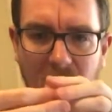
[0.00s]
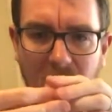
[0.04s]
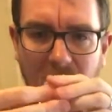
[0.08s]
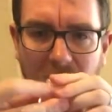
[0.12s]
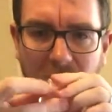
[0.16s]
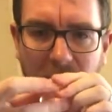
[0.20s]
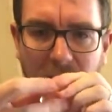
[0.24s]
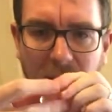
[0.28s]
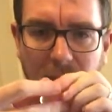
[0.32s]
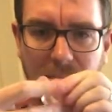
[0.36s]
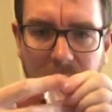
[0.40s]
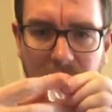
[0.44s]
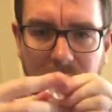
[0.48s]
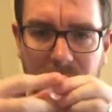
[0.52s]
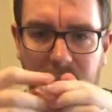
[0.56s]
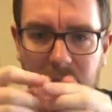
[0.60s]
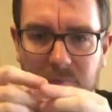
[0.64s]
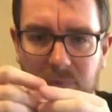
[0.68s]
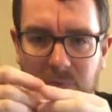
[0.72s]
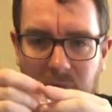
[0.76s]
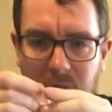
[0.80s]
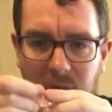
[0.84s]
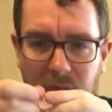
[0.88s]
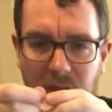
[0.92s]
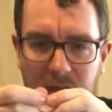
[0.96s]
Um,
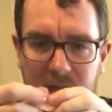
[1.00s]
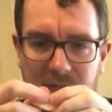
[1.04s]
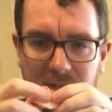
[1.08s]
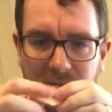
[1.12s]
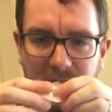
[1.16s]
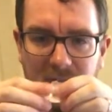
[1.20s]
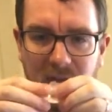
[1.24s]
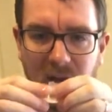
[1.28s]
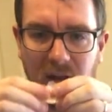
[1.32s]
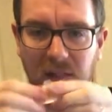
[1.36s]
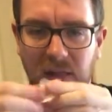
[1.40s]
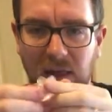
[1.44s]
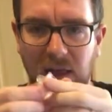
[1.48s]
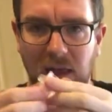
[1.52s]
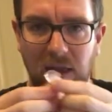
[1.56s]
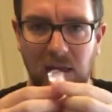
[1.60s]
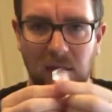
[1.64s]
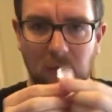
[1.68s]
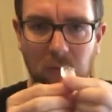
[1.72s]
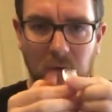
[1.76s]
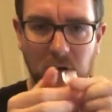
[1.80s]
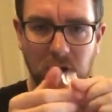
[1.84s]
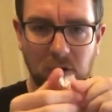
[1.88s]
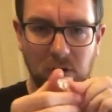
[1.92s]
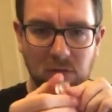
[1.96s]
that's exactly how
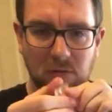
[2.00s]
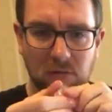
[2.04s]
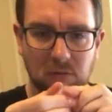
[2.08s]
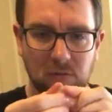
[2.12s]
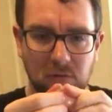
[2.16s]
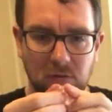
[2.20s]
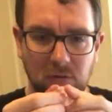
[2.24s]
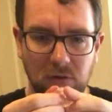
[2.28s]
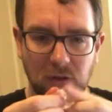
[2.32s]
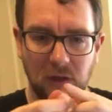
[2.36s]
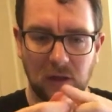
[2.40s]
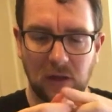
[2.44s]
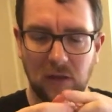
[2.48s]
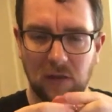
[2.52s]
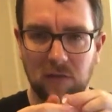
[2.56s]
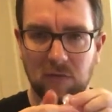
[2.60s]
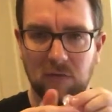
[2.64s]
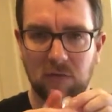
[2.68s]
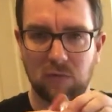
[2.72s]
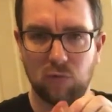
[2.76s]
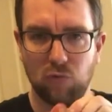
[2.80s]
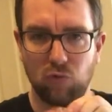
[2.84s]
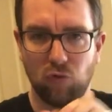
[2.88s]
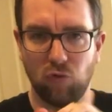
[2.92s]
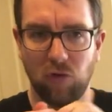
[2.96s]
you want it. You can
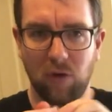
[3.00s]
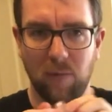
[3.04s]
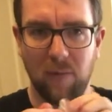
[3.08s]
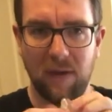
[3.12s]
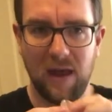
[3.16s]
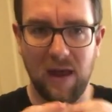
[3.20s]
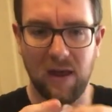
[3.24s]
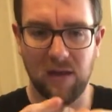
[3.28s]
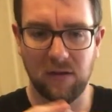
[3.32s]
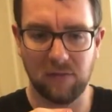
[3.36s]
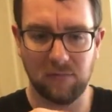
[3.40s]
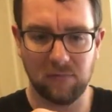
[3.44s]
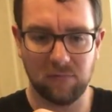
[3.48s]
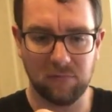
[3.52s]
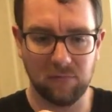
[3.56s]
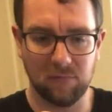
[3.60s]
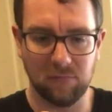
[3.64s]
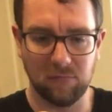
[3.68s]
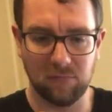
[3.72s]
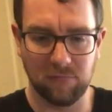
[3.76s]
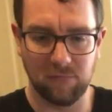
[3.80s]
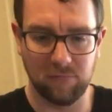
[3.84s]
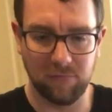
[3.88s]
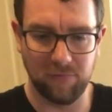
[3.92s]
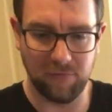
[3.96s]
squish it about and
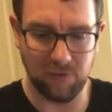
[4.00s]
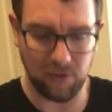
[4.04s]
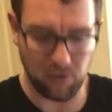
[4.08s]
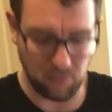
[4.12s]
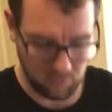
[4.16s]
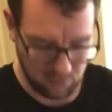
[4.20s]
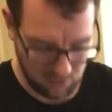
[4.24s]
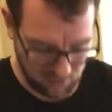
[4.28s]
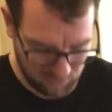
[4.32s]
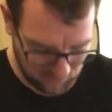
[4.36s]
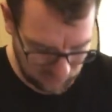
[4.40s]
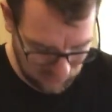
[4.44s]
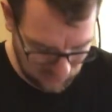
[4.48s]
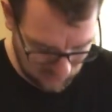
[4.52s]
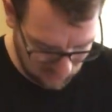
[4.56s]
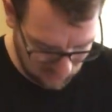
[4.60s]
fit it wherever you